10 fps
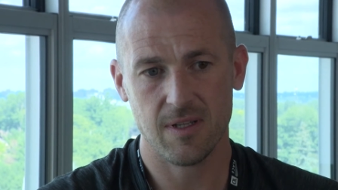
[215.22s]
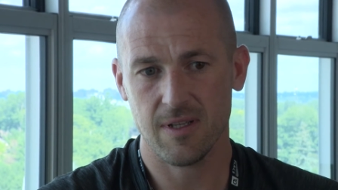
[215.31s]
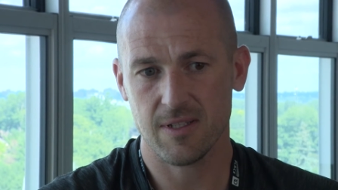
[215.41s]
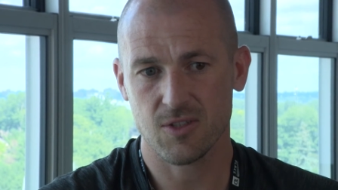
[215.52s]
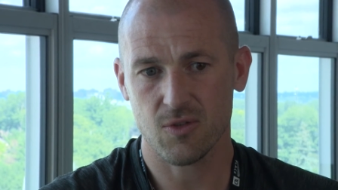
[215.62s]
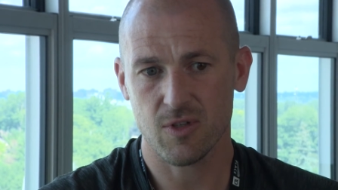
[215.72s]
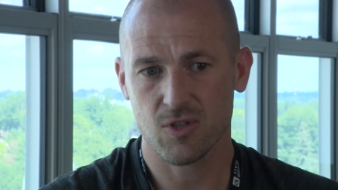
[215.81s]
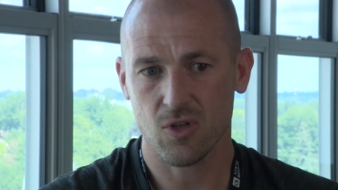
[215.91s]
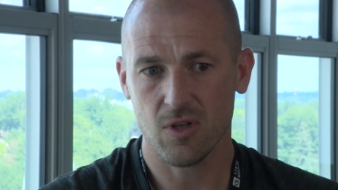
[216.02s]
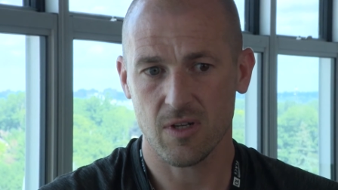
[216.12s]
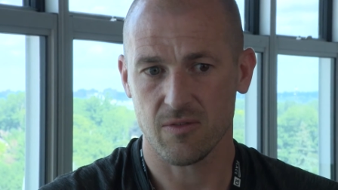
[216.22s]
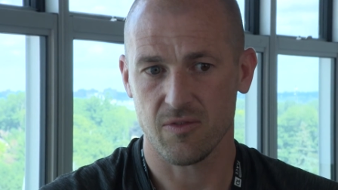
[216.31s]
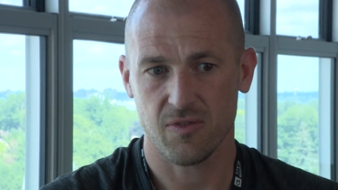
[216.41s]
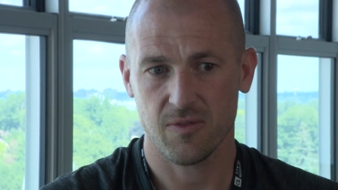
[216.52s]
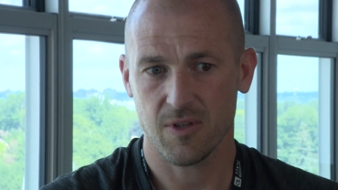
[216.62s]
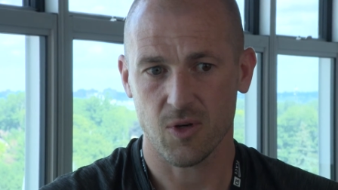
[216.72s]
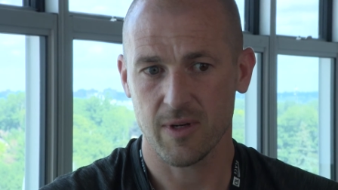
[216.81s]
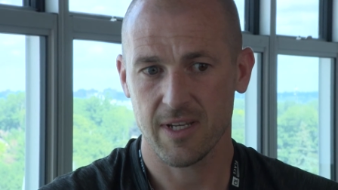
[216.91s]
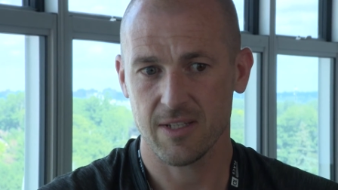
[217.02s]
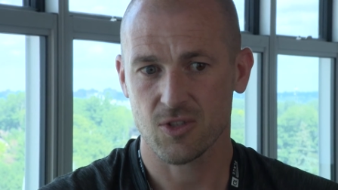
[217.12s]
It's a result of,
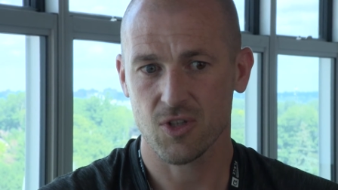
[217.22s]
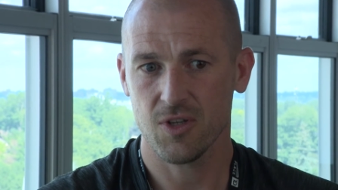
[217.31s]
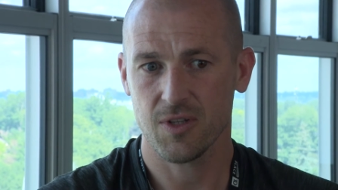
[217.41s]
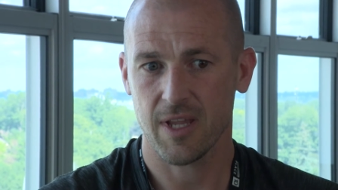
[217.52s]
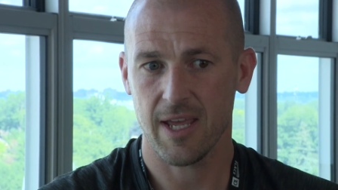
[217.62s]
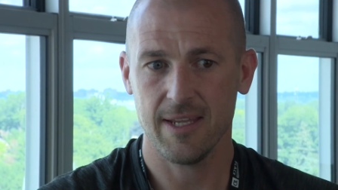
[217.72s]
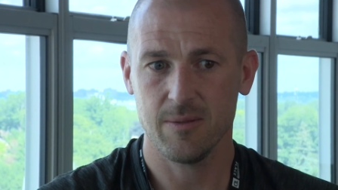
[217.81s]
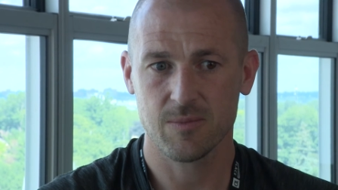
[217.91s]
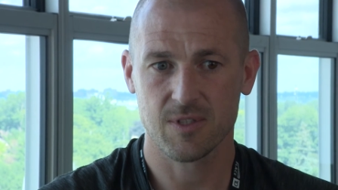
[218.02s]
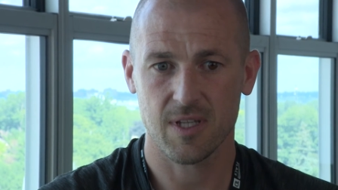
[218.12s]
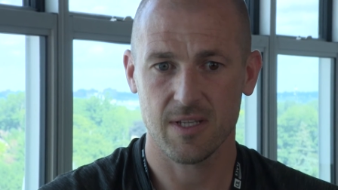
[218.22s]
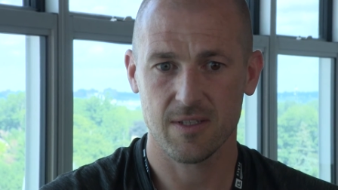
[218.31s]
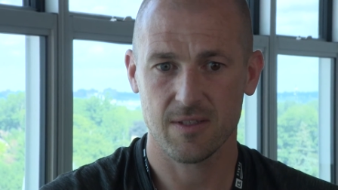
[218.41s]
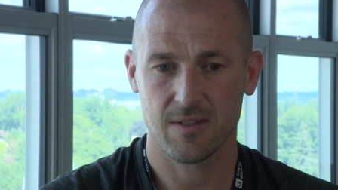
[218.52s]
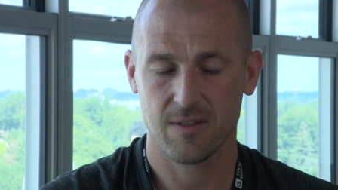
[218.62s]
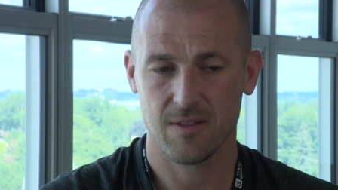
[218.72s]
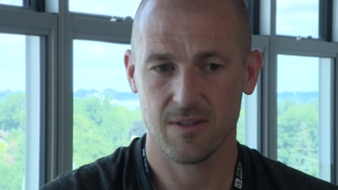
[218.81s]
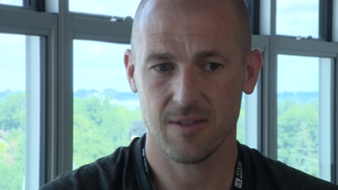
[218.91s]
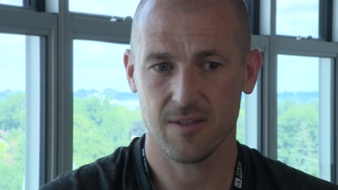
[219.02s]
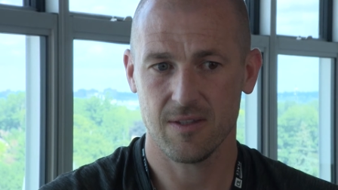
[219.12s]
in certain games the
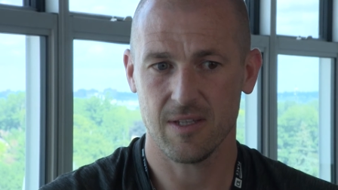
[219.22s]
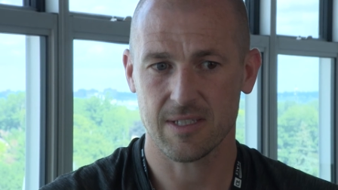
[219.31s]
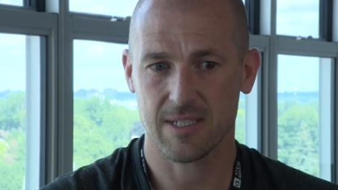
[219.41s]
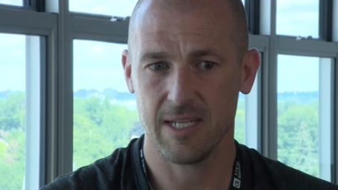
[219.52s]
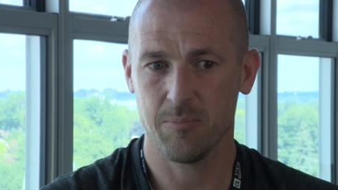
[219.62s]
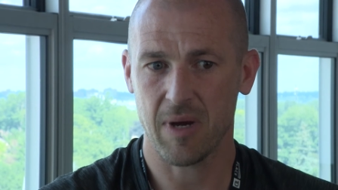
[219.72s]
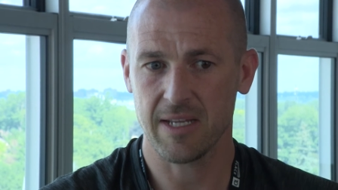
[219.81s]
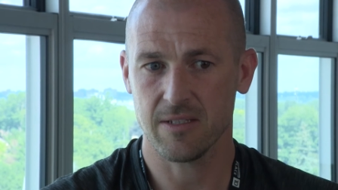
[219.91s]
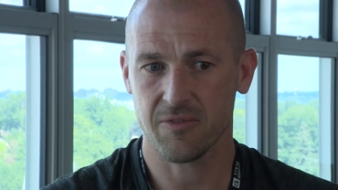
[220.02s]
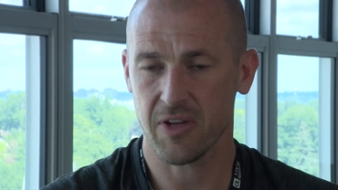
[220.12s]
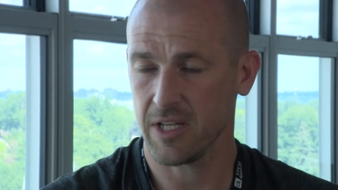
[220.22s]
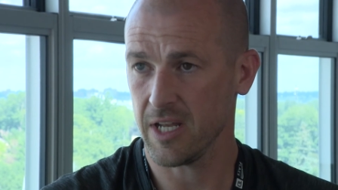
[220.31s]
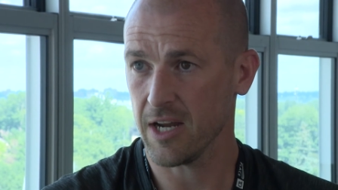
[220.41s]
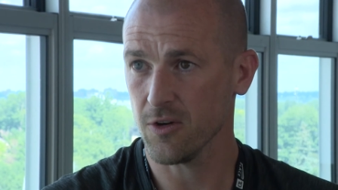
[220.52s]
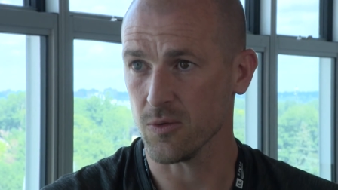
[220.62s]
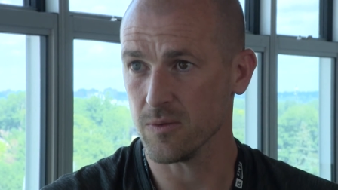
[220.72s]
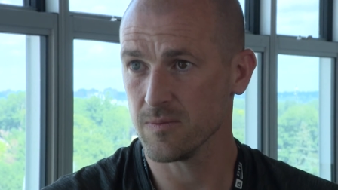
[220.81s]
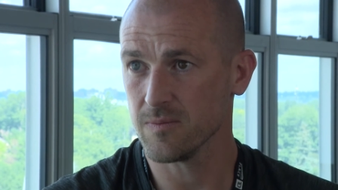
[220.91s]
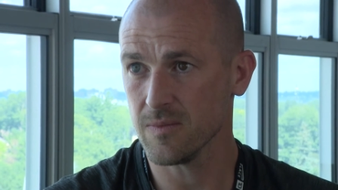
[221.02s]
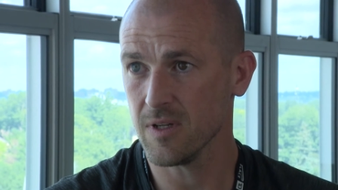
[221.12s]
team might defend narrow
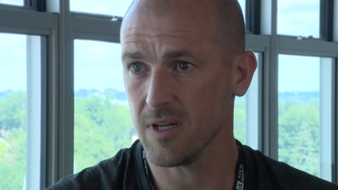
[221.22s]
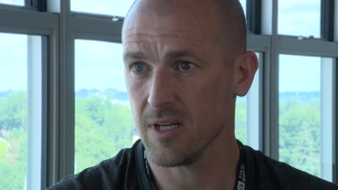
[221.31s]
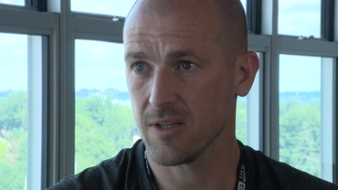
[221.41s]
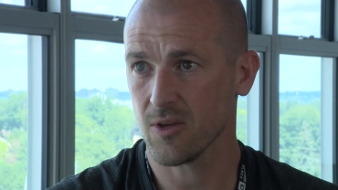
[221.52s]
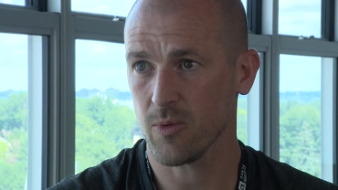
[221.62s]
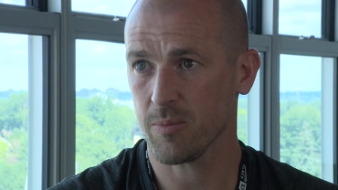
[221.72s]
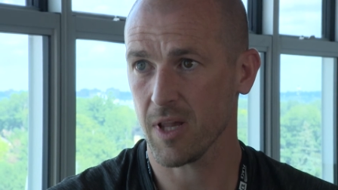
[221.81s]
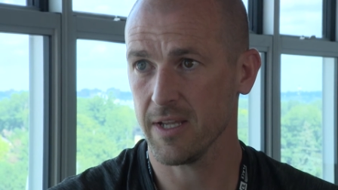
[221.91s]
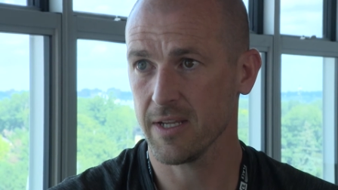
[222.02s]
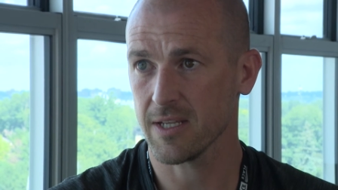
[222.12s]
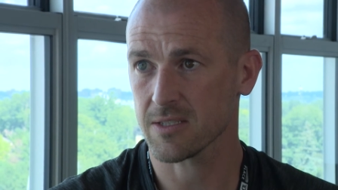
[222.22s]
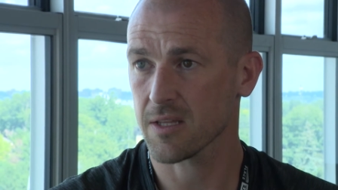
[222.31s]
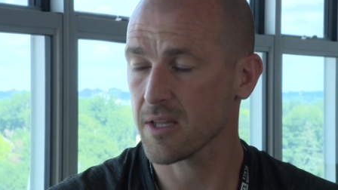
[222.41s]
that we play against.